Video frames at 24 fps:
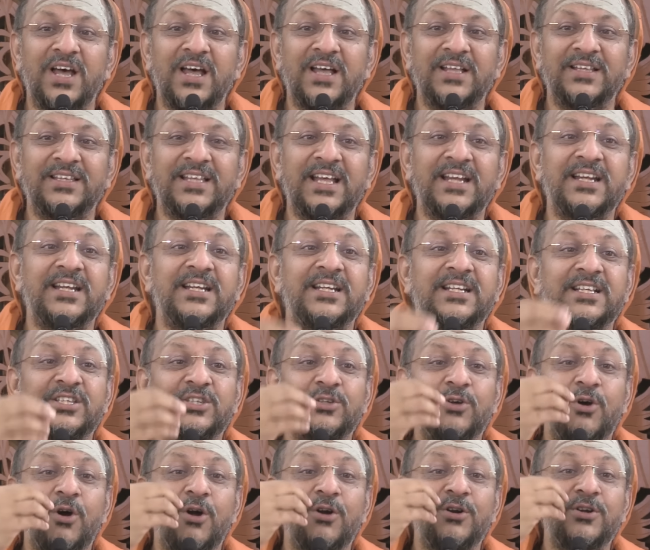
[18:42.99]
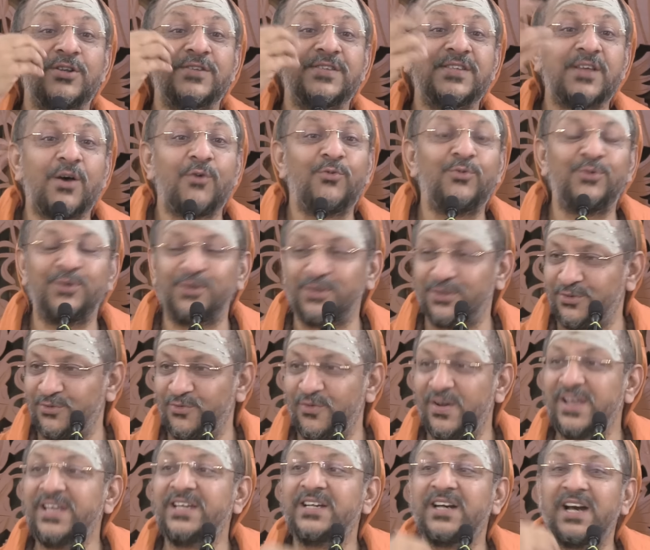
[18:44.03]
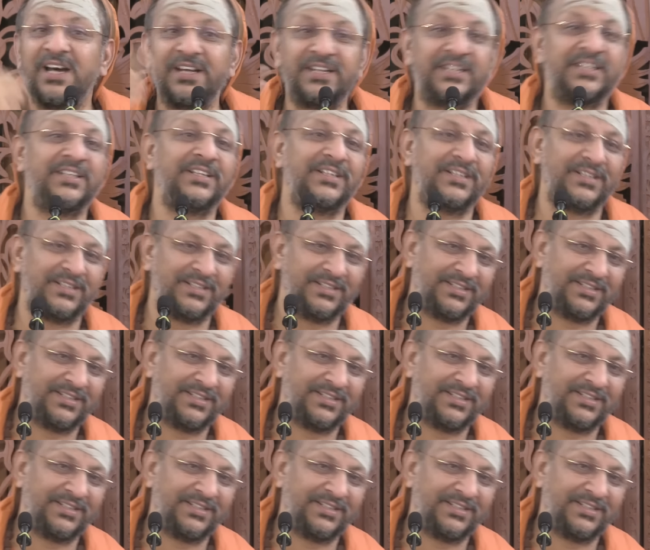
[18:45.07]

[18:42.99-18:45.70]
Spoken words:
Then it is called sound, vaikari.